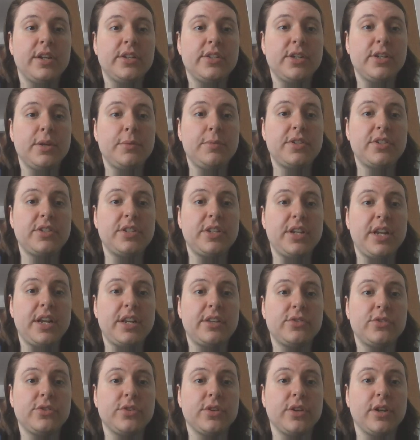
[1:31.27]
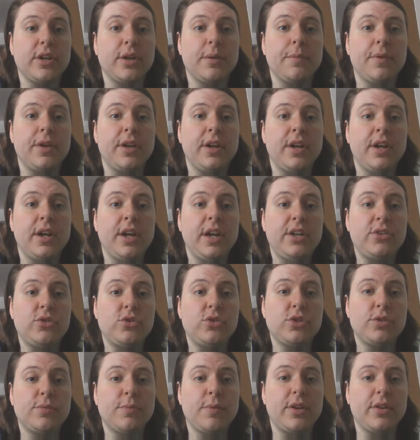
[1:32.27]
Sam doesn't answer him. He
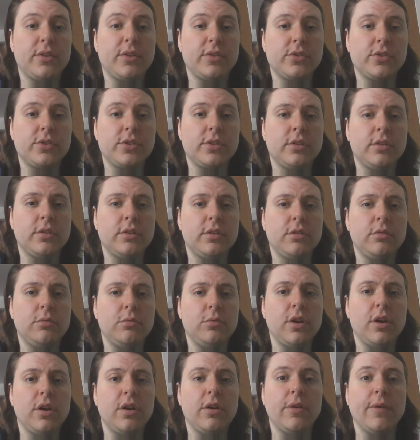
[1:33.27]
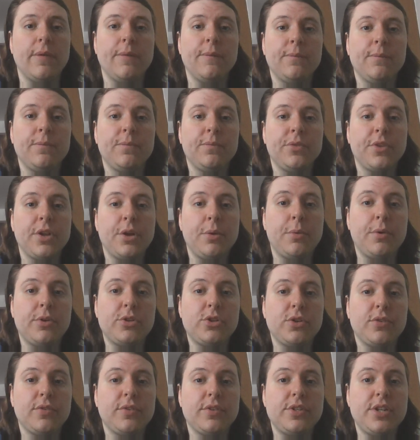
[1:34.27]
just mutters, Oh no, and walks
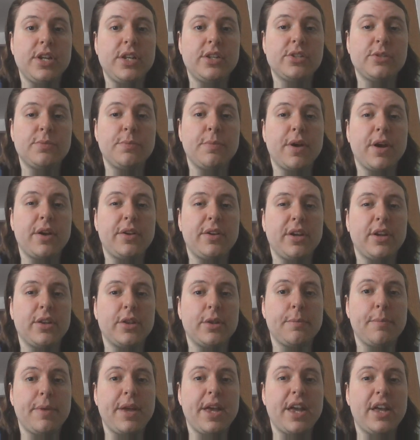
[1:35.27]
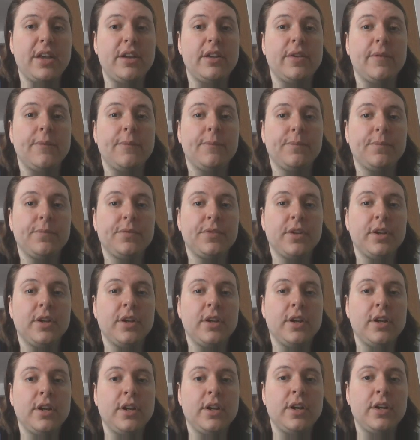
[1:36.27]
over to Dean's body on the bed.
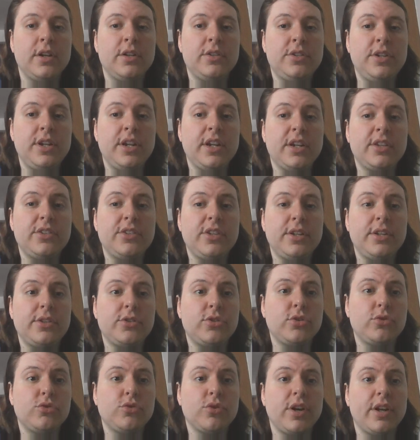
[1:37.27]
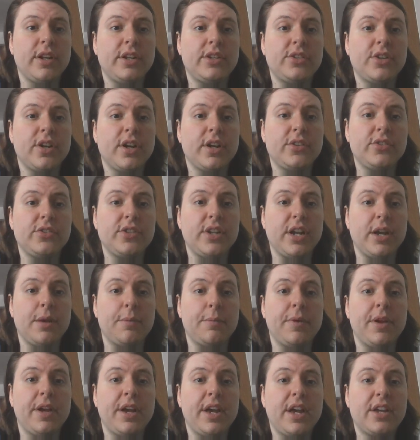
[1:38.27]
Dean continues to try and talk to
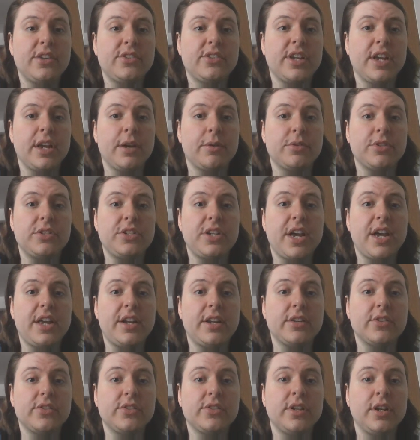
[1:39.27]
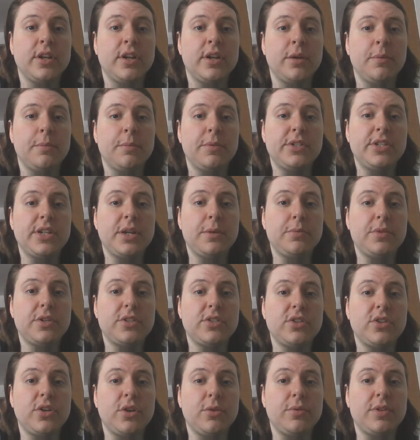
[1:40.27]
him, asking how his dad is, but Sam
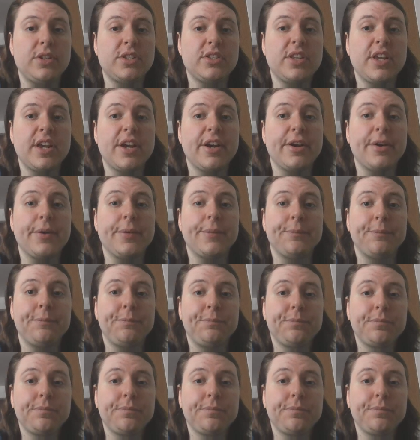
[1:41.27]
doesn't know he's there.